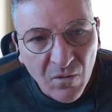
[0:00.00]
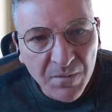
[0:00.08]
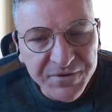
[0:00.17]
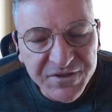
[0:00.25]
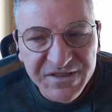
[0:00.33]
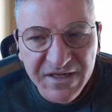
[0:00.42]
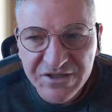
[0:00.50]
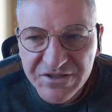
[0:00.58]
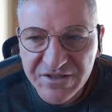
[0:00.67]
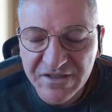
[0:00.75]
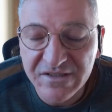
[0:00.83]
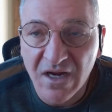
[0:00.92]
What
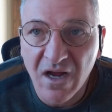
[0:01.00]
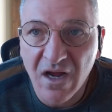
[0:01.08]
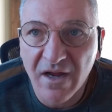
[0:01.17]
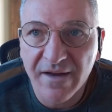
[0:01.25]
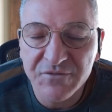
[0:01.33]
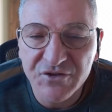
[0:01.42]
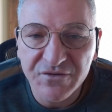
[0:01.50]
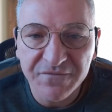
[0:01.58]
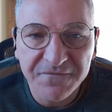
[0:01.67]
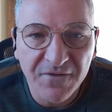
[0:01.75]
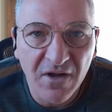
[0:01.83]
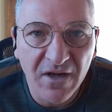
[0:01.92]
percentage of the time do you
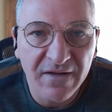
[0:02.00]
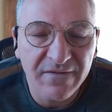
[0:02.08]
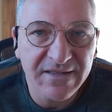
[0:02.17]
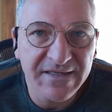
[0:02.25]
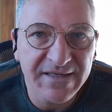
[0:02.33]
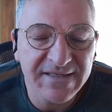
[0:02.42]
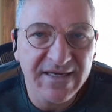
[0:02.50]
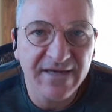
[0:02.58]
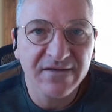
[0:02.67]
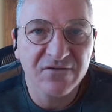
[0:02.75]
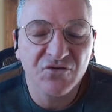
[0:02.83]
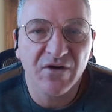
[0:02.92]
find that the
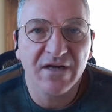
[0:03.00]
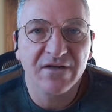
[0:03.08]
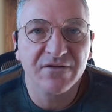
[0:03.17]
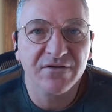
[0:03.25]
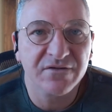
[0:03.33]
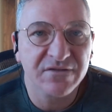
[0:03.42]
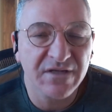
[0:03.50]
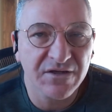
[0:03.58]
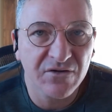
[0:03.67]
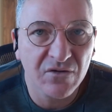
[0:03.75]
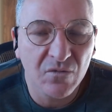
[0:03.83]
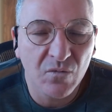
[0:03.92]
executive directors
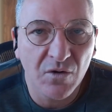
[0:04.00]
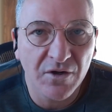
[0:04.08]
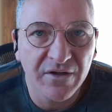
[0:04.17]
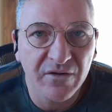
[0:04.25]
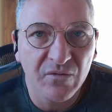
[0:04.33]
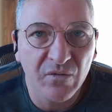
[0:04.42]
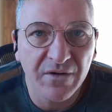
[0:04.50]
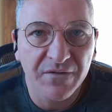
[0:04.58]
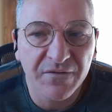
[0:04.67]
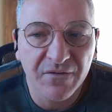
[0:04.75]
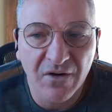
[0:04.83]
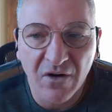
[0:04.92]
that you're working
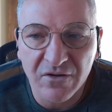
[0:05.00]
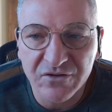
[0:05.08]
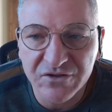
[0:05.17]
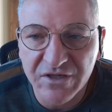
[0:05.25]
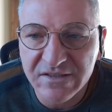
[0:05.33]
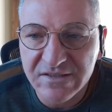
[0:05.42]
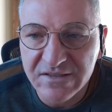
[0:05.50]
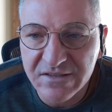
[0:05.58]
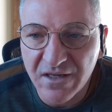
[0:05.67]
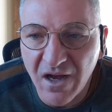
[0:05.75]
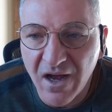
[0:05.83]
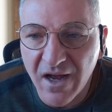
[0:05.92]
with are
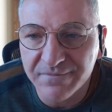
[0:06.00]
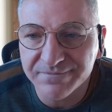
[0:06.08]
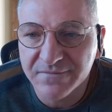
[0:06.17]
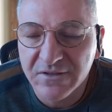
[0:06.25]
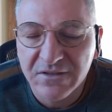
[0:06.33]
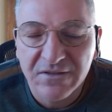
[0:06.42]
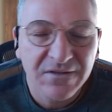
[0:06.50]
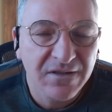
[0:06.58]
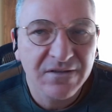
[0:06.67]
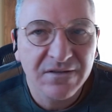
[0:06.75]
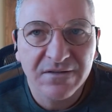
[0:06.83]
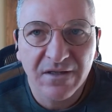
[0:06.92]
just not,
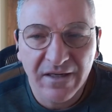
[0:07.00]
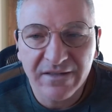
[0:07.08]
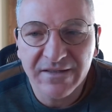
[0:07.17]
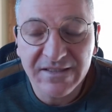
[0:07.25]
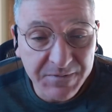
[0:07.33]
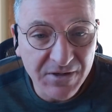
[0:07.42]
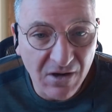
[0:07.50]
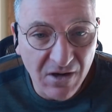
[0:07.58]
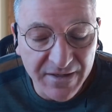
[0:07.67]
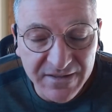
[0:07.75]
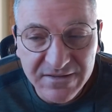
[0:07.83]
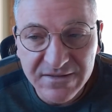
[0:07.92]
and let's be
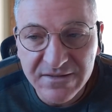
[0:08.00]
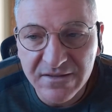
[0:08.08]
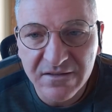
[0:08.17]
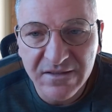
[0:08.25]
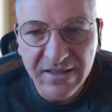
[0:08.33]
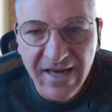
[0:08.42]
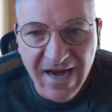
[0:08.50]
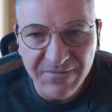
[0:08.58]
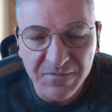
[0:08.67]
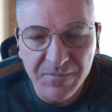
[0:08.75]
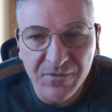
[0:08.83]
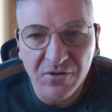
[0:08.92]
honest,
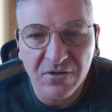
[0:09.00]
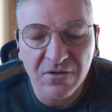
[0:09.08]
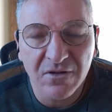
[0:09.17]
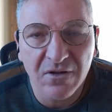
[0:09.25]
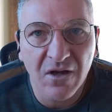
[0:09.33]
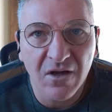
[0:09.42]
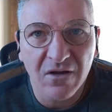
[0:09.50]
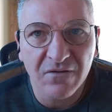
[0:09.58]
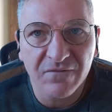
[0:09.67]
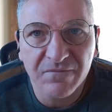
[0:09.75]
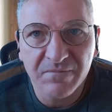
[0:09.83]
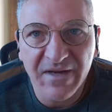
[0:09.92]
capable
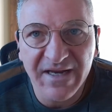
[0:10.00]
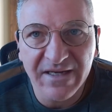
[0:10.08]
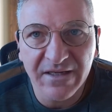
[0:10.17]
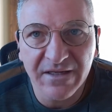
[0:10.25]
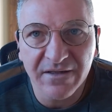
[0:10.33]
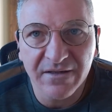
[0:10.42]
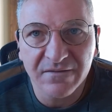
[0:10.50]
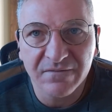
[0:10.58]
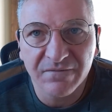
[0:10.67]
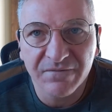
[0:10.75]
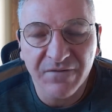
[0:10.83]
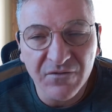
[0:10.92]
of
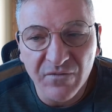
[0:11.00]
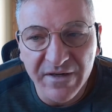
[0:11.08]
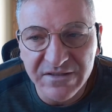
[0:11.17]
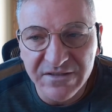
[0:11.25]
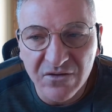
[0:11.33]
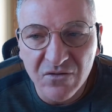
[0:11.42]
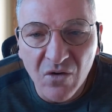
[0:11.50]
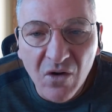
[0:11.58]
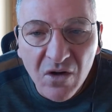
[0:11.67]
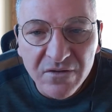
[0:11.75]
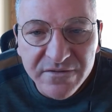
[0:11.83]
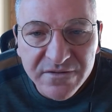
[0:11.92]
making fundraising
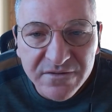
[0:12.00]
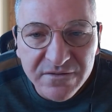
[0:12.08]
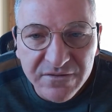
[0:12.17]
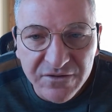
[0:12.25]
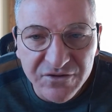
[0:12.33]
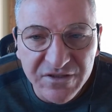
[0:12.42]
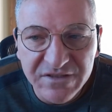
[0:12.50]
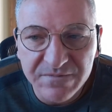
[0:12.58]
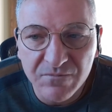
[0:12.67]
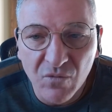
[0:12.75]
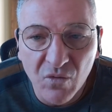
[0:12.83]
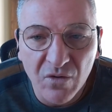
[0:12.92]
calls. They're
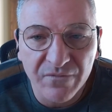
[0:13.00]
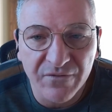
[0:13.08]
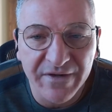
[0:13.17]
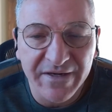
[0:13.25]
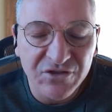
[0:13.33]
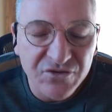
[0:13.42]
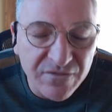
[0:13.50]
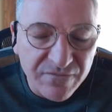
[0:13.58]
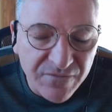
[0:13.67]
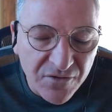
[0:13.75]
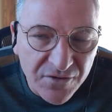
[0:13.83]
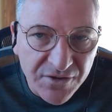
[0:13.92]
just more, they're
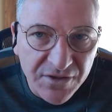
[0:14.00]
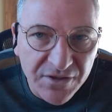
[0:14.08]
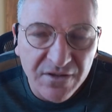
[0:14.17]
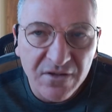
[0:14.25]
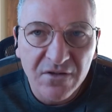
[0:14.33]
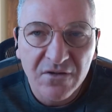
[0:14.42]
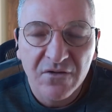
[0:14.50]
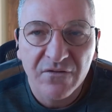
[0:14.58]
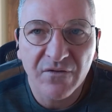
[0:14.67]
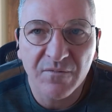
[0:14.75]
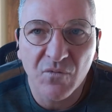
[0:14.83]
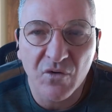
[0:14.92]
introverted,
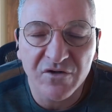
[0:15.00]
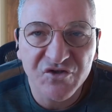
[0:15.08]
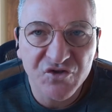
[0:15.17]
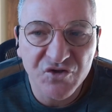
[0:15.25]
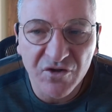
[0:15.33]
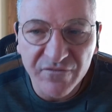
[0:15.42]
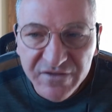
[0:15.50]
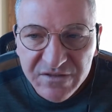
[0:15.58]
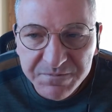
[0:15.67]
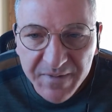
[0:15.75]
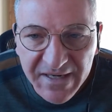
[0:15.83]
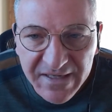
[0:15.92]
they're more hmm.
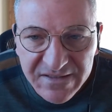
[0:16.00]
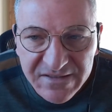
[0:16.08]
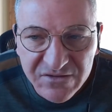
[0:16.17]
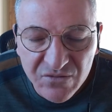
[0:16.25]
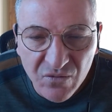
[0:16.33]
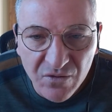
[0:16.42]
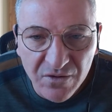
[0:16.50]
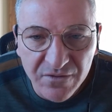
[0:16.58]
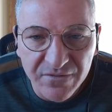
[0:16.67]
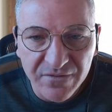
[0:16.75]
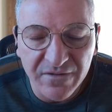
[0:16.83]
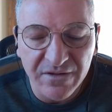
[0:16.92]
service based mm.
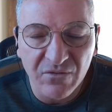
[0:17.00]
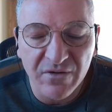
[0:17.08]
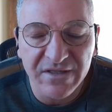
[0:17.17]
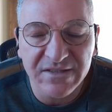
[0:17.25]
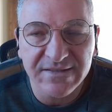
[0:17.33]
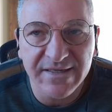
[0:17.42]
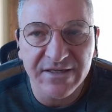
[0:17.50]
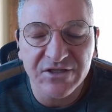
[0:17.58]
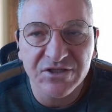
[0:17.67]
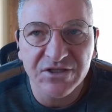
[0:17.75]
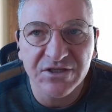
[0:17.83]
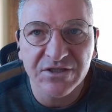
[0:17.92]
toward the
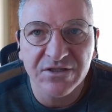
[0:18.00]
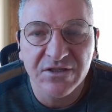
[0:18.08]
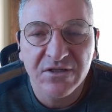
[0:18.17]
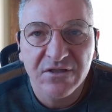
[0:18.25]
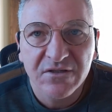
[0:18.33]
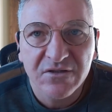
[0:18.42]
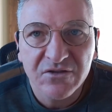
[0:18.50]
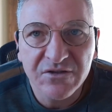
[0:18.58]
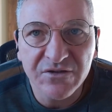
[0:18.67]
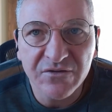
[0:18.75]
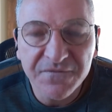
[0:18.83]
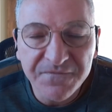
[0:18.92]
organization.
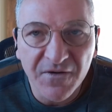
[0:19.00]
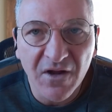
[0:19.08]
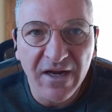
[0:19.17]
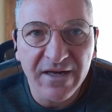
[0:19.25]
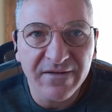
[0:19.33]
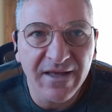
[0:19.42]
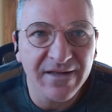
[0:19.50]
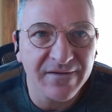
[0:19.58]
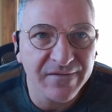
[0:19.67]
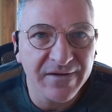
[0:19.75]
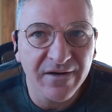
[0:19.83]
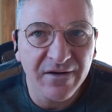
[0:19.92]
Do you find
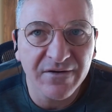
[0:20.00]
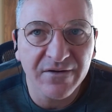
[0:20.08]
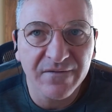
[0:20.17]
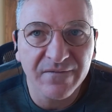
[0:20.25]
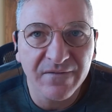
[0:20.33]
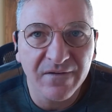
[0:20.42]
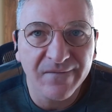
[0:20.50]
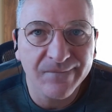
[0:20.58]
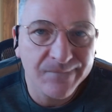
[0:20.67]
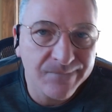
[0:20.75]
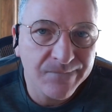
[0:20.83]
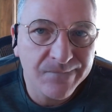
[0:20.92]
that, you know, you,
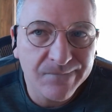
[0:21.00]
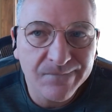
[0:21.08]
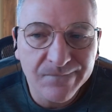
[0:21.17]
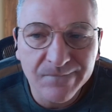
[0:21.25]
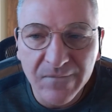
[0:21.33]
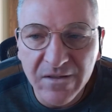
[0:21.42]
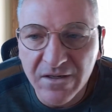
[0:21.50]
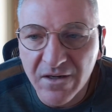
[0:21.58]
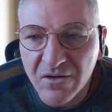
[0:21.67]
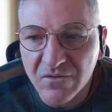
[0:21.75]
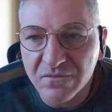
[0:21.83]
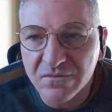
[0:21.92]
you,
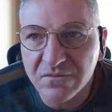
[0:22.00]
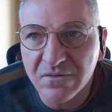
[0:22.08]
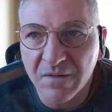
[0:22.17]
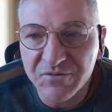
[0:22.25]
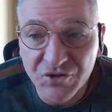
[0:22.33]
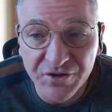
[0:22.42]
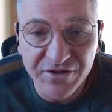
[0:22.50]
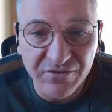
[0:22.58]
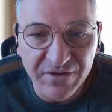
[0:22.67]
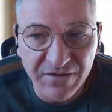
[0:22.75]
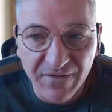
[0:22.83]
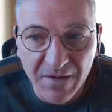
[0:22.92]
know, I'm sure you
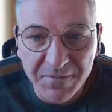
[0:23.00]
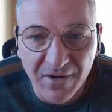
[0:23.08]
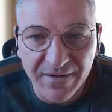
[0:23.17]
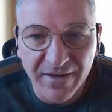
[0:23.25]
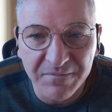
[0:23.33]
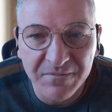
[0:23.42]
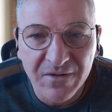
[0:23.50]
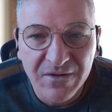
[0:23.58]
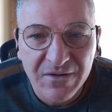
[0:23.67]
don't give up on them,